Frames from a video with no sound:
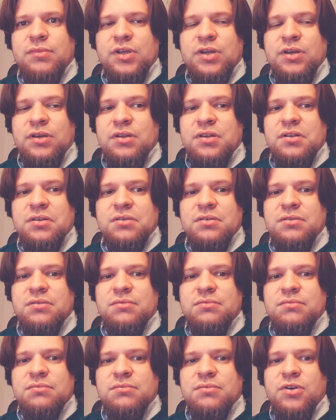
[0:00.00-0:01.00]
in
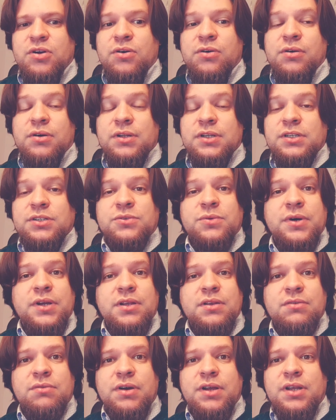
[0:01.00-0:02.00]
early
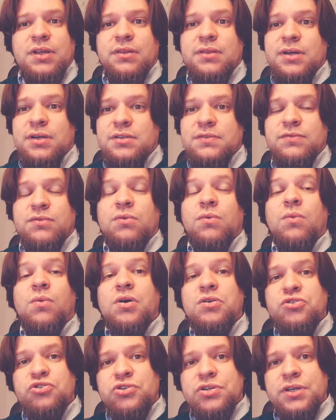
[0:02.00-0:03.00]
2020. Thanks for
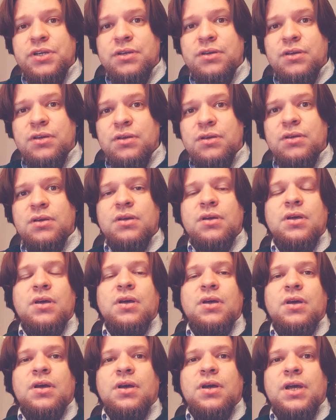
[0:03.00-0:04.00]
watching.
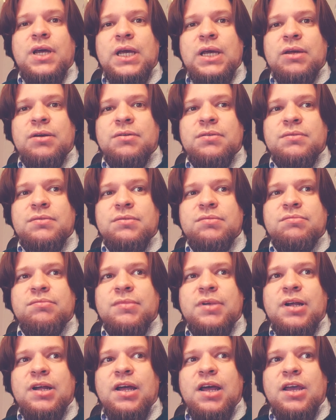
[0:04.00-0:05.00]

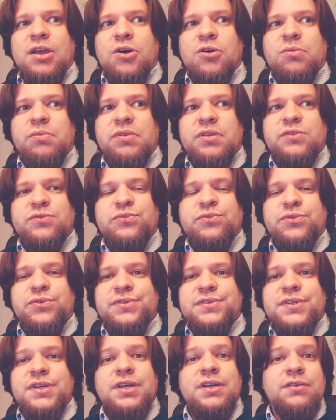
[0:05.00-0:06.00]
Um, I hope this
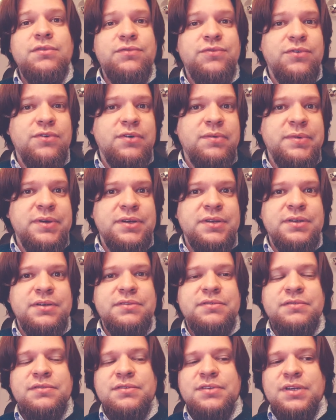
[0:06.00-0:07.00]
was
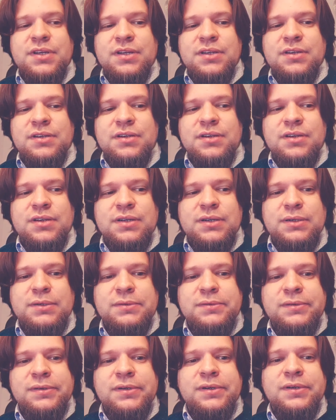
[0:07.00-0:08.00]
informative and
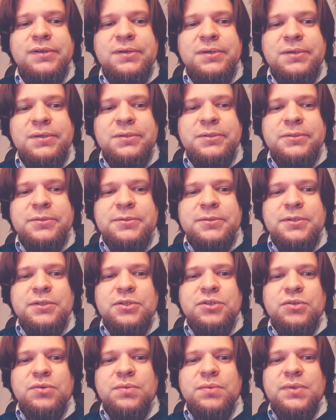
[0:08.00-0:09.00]
uh,
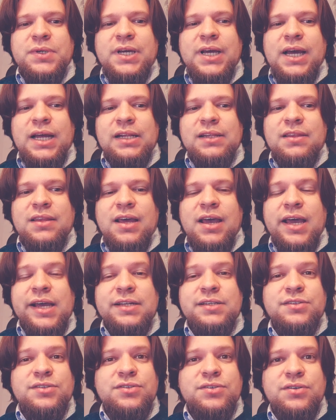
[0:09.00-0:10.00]
you got
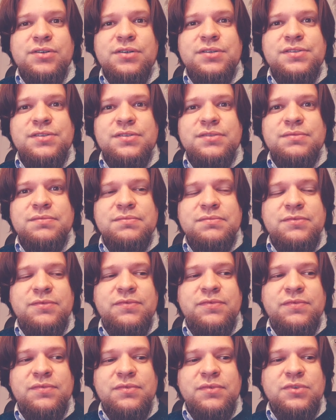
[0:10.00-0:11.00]
answers
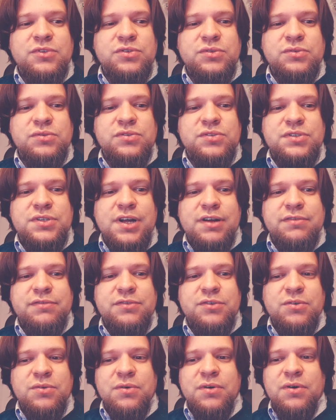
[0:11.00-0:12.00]
to
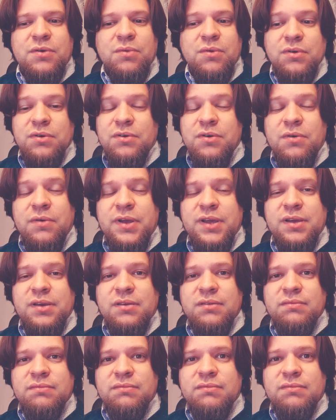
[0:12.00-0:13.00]
stuff you were wondering.